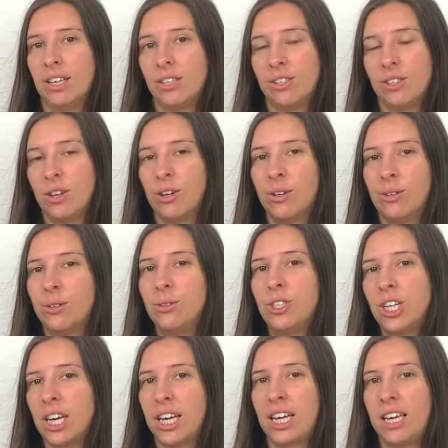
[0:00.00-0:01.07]
So
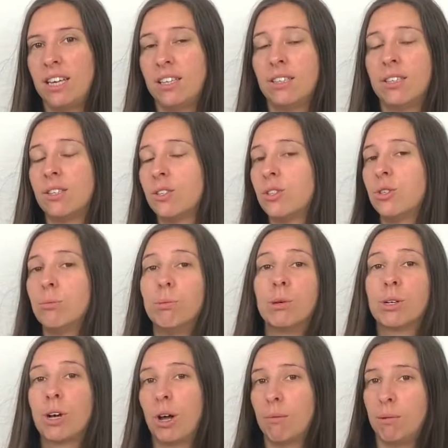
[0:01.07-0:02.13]
Ujjayi is a super
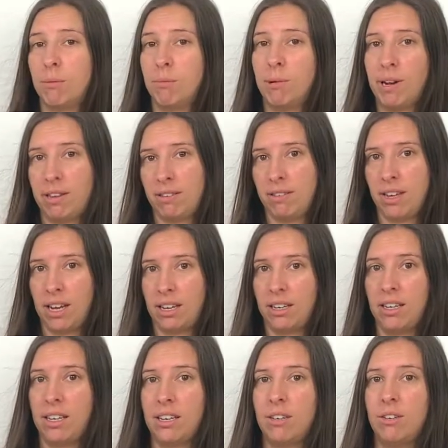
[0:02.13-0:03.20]
common breath
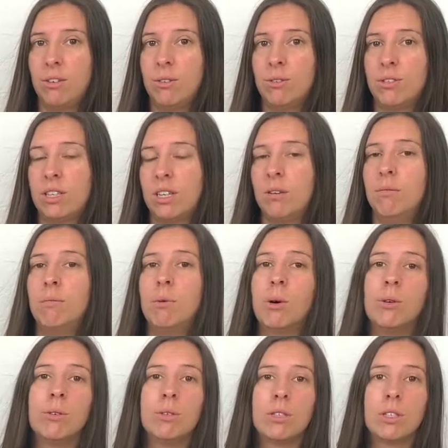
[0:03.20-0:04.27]
technique used in
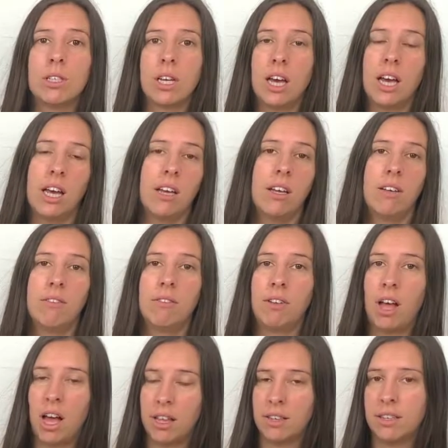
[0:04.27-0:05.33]
most
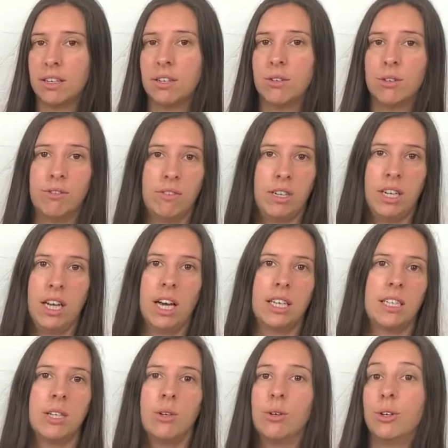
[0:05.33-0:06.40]
Hatha or
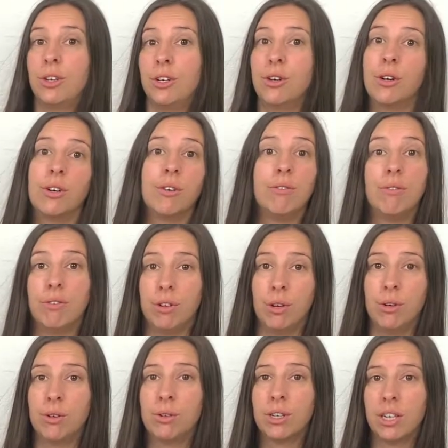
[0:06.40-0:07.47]
Vinyasa or yoga
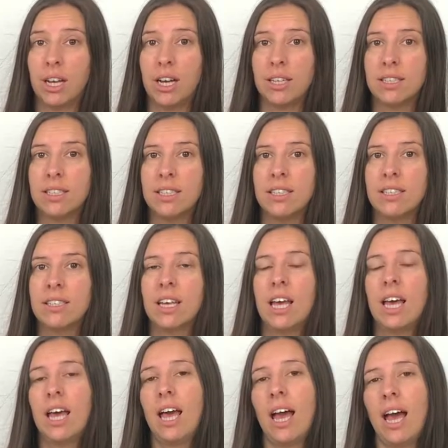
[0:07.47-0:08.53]
flow classes.
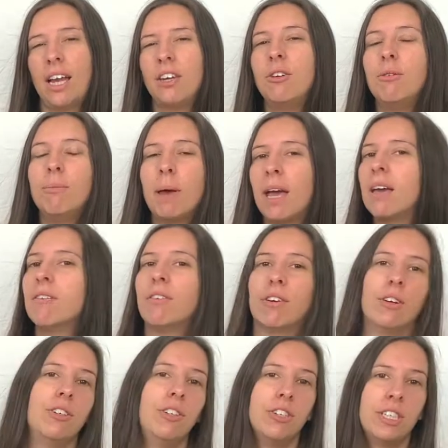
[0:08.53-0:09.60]
And you may have
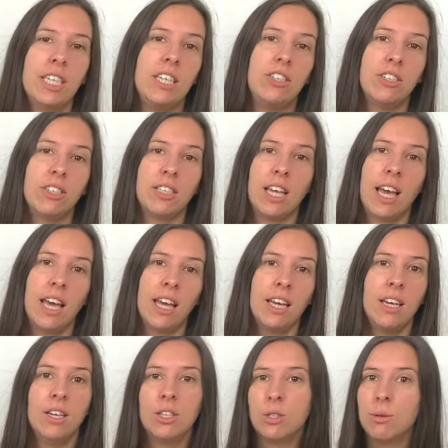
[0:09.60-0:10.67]
heard your teacher
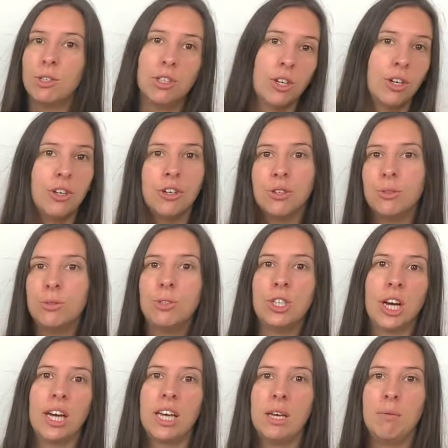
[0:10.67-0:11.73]
say, switch on your
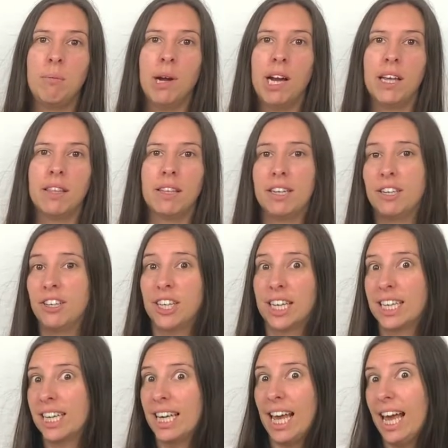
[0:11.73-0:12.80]
Ujjayi breath. And you're
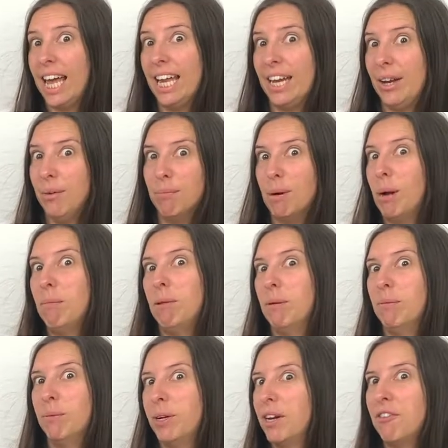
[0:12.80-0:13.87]
like, yeah, no
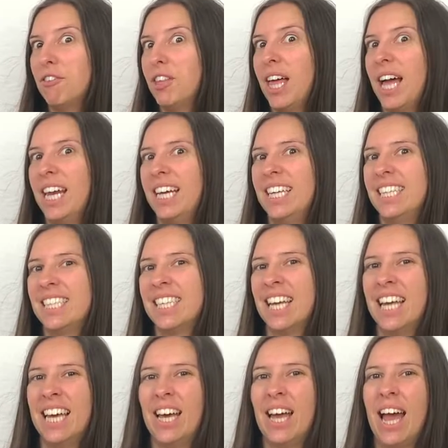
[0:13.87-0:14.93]
problem, whatever that is.
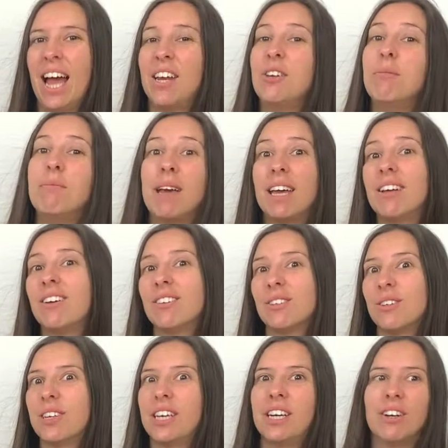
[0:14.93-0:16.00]
And you may
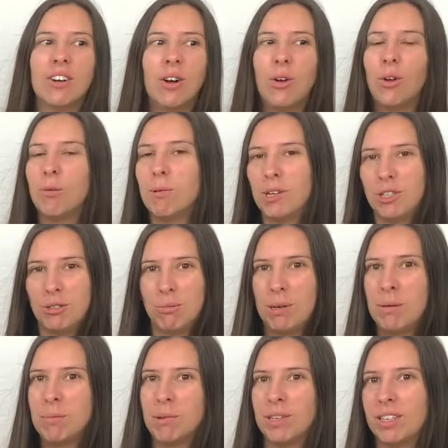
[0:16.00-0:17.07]
also hear a whole bunch of
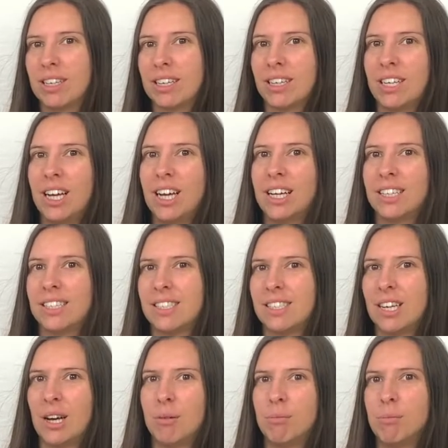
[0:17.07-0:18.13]
people in the class
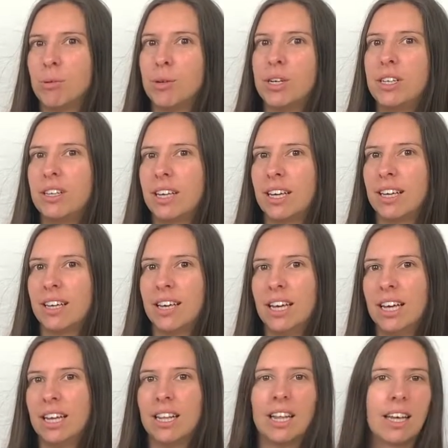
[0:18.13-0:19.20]
start breathing
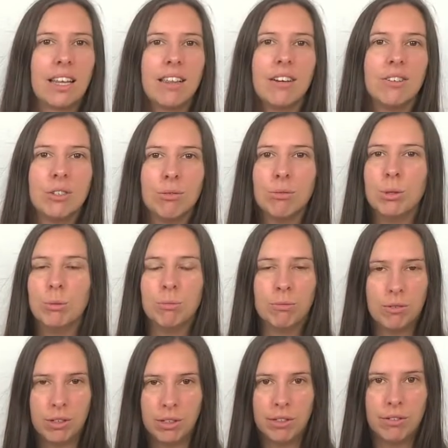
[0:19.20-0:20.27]
like there's a room
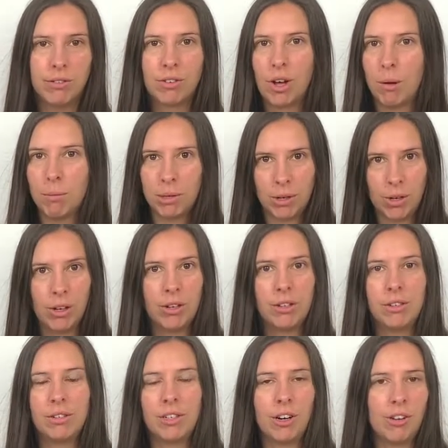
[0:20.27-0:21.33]
full of
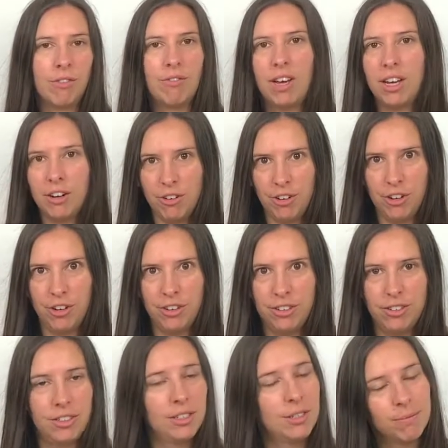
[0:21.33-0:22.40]
Comic-Con Darth Vader
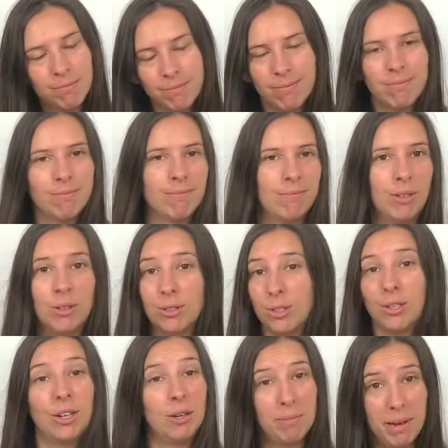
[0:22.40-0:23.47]
nerds. Also
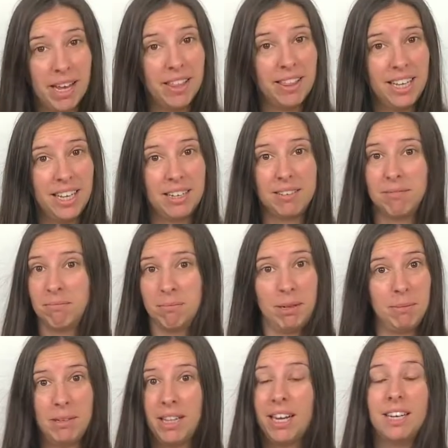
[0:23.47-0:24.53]
not a bad thing.
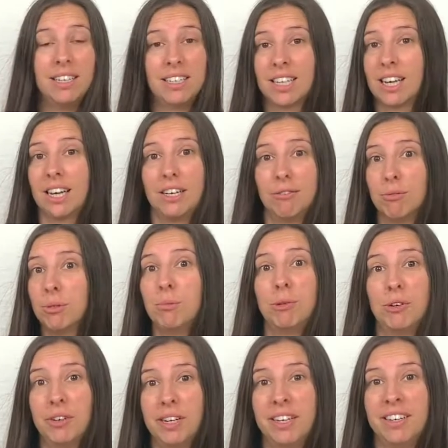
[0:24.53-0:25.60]
Maybe that is the kind of room
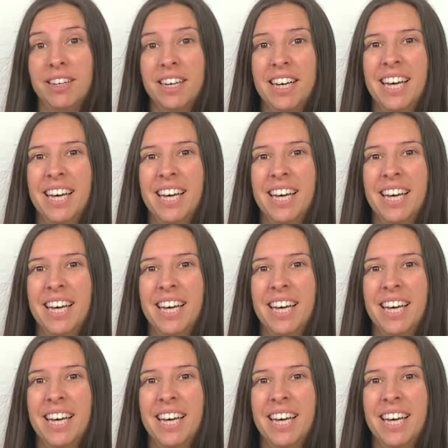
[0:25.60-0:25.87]
you're in.